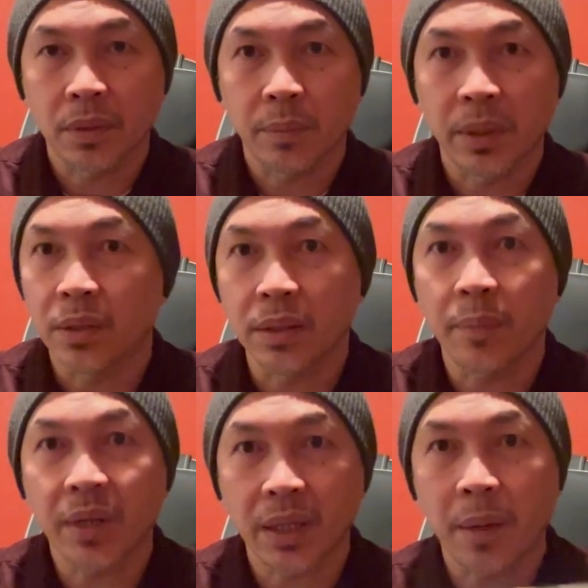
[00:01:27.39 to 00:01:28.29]
because
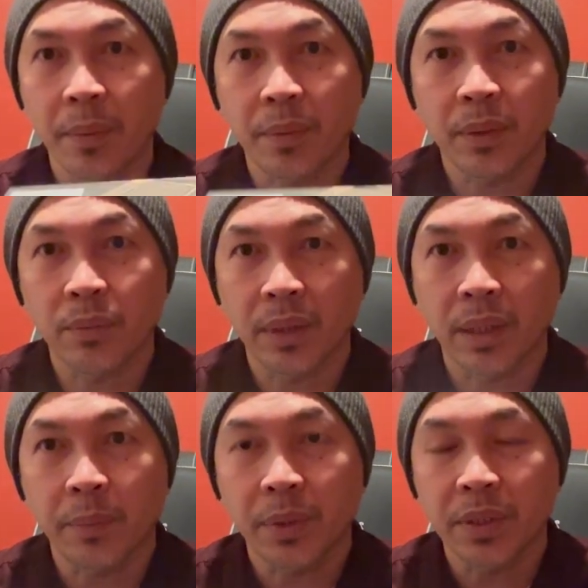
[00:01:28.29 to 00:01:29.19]
I'm not happy with what
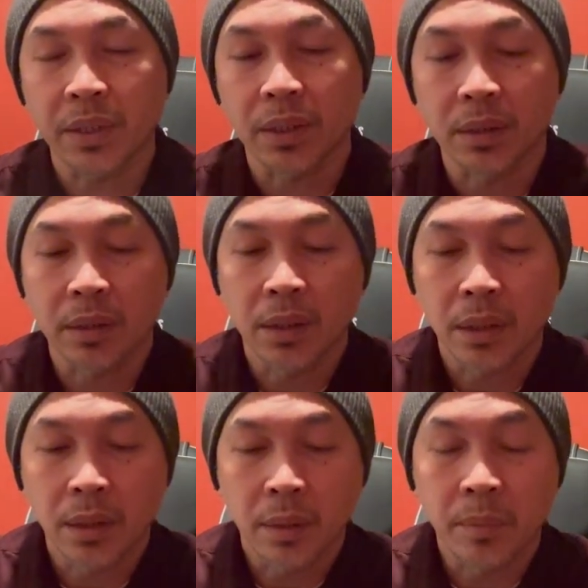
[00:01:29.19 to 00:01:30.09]
I purchased.
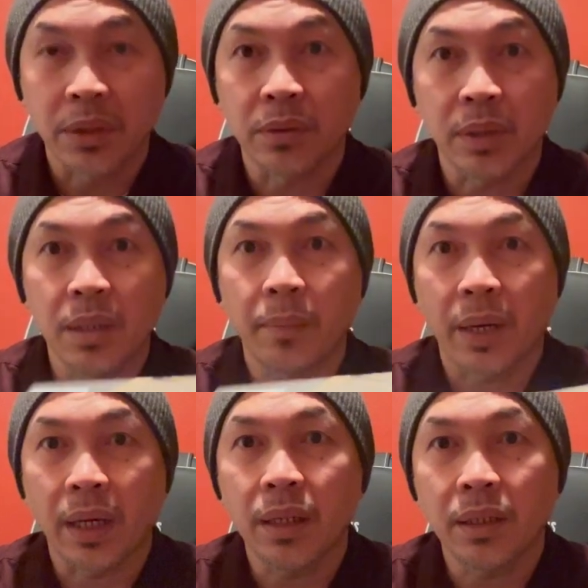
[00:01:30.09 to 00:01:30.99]
But on
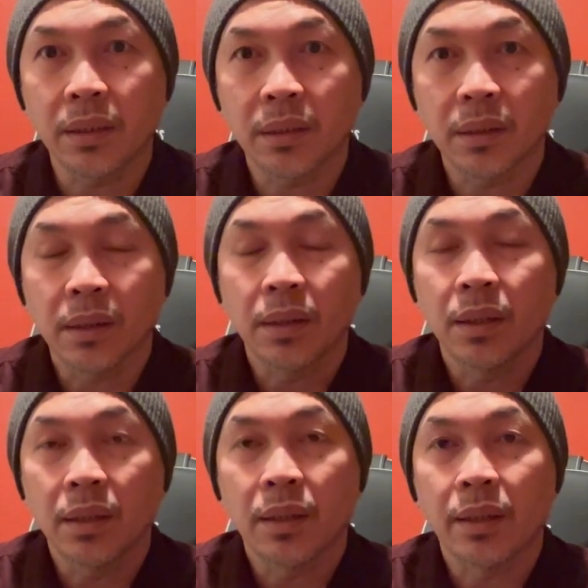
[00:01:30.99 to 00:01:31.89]
eBay,
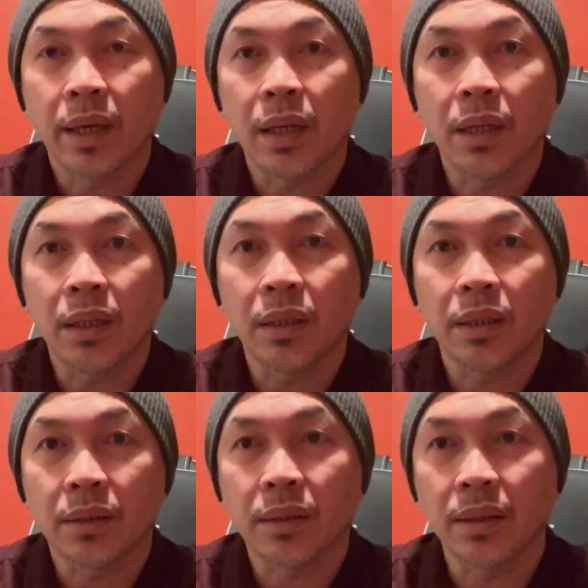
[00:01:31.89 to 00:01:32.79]
they
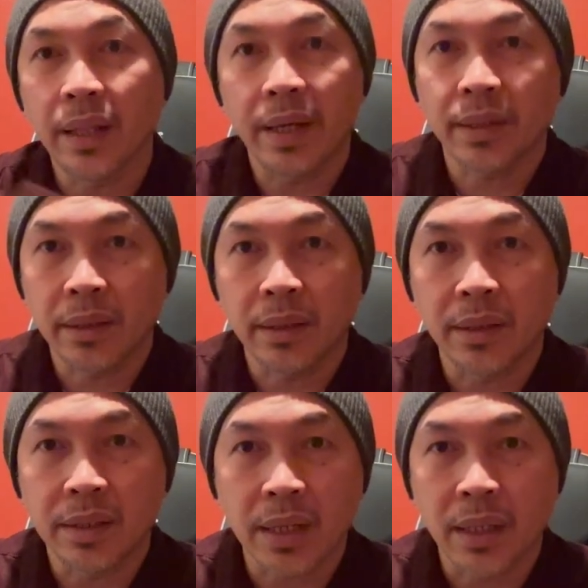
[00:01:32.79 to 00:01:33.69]
let
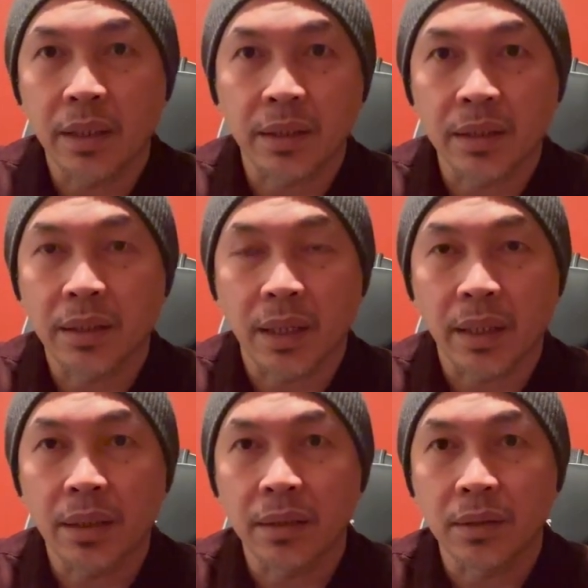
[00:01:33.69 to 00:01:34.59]
the seller
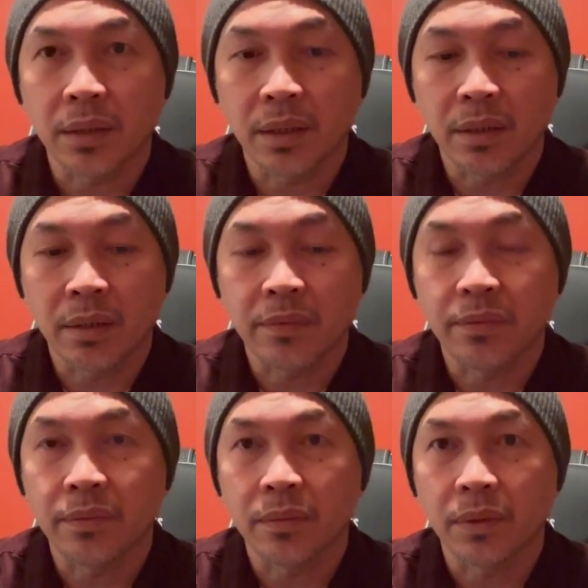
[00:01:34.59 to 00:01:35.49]
decide
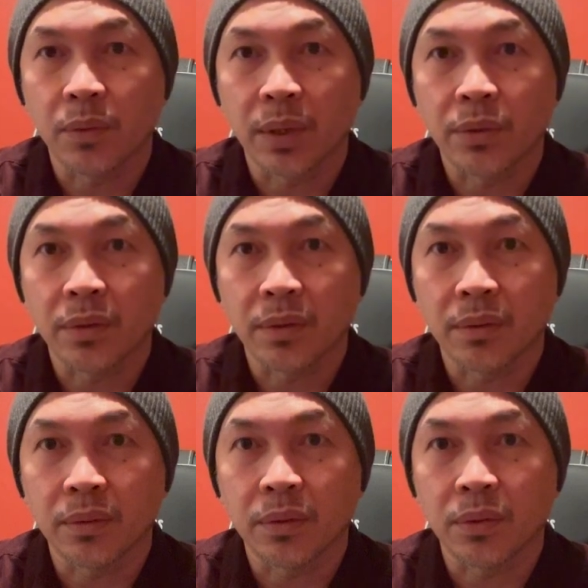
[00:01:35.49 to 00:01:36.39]
if you want
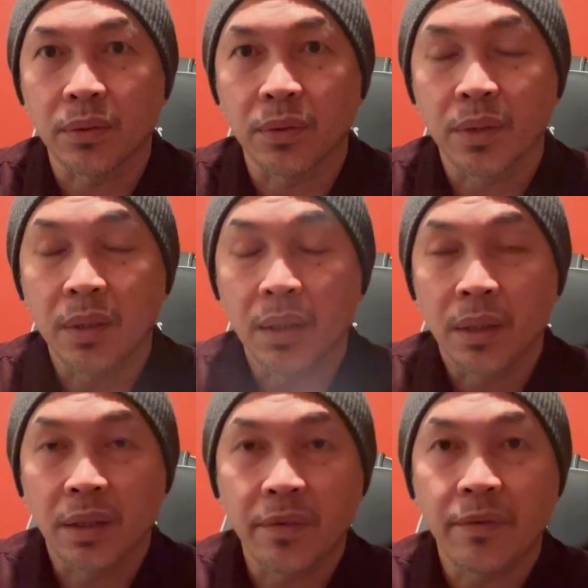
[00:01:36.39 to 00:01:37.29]
to
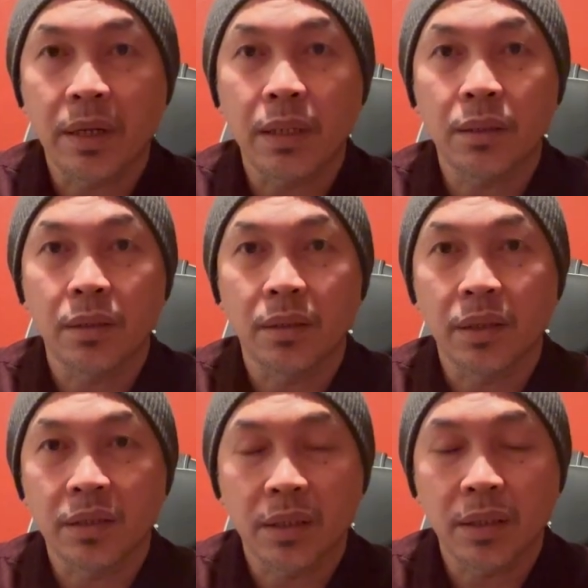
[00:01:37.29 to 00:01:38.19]
refund,
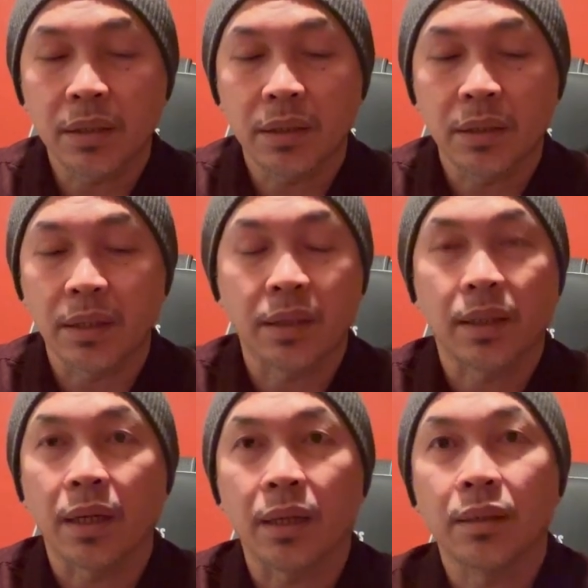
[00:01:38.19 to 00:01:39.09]
exchange,
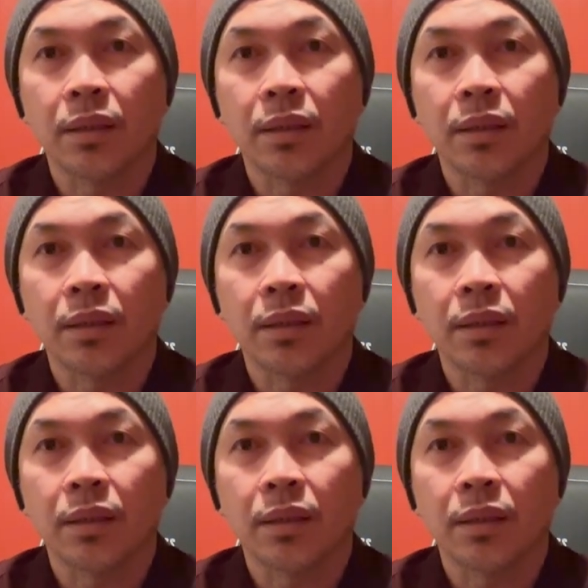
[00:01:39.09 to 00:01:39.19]
etc.